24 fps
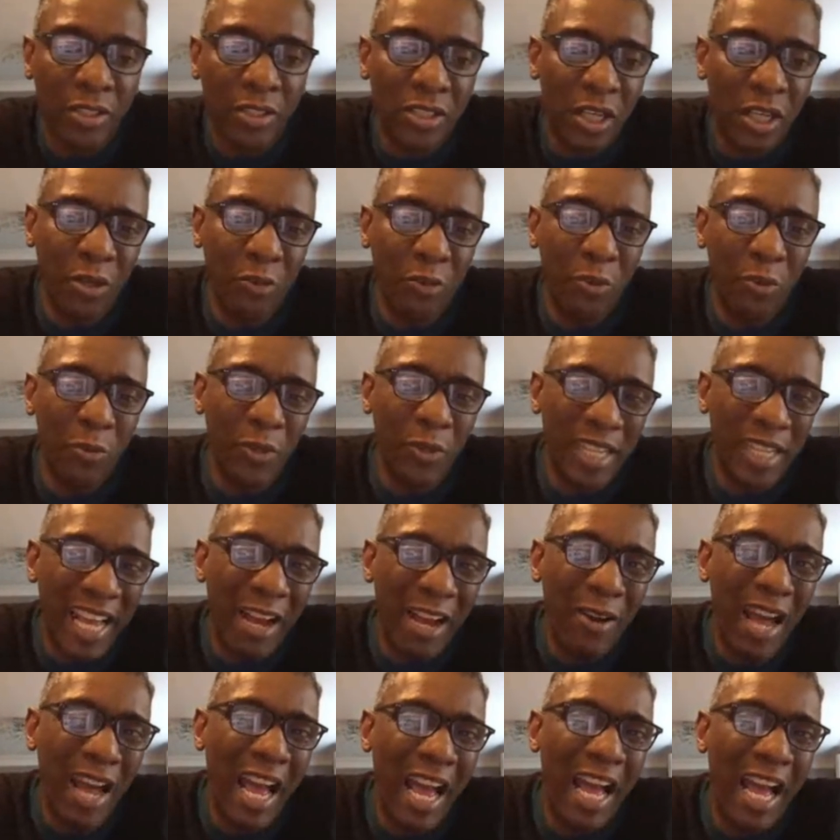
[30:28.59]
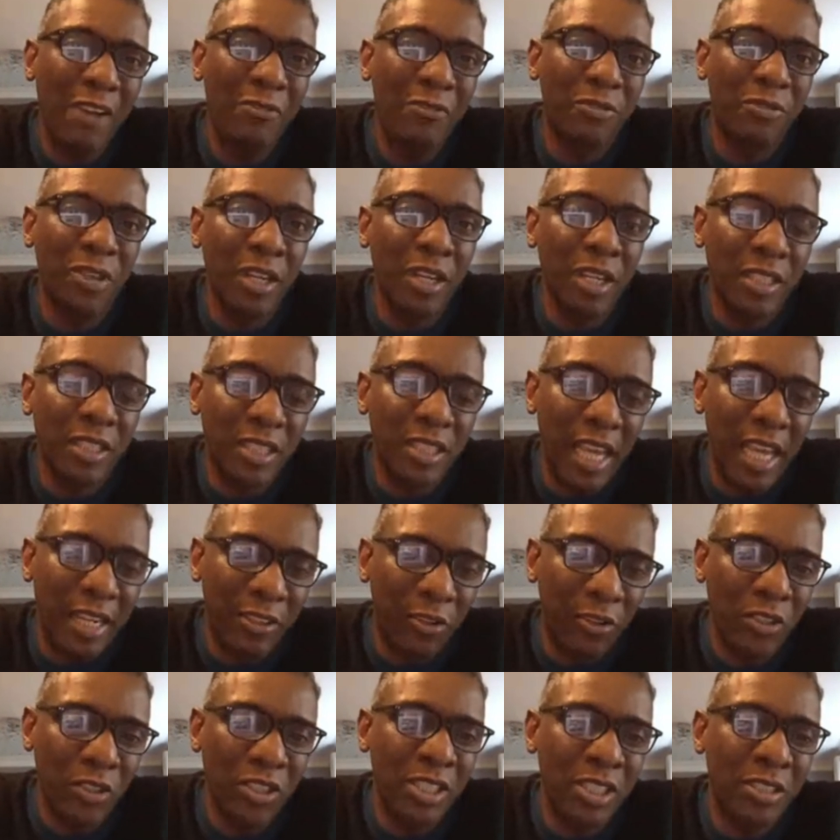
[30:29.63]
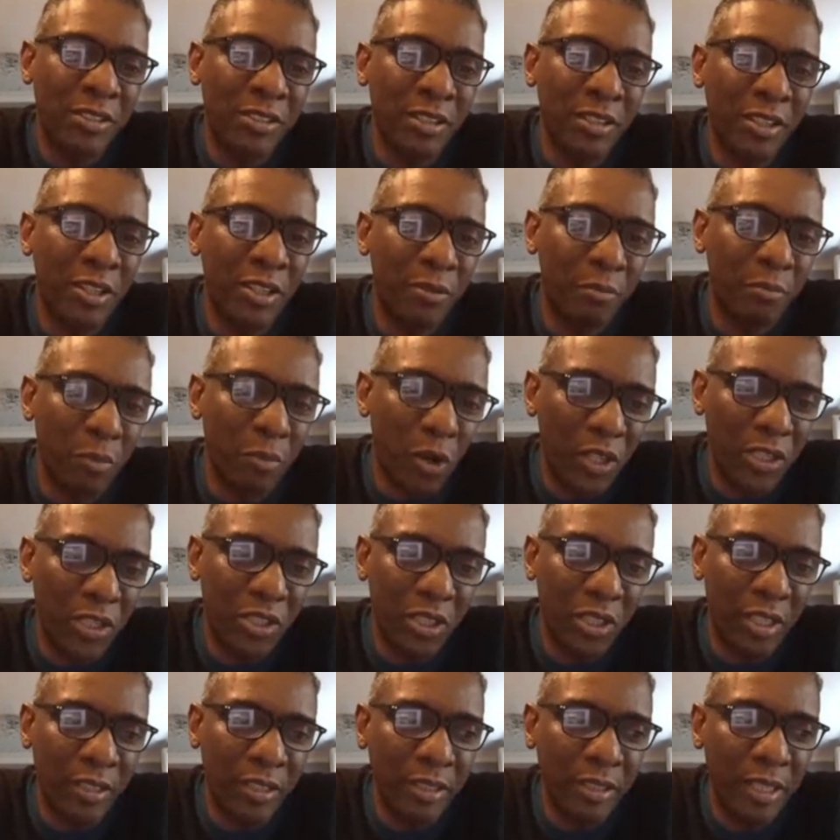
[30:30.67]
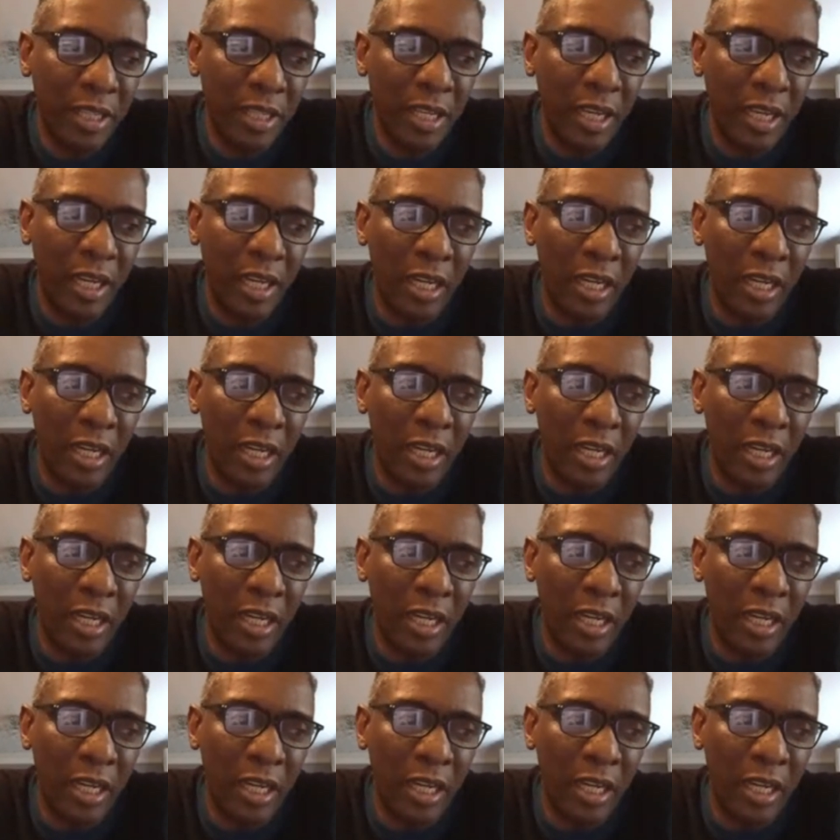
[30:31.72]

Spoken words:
And so we now have technologies that can monitor,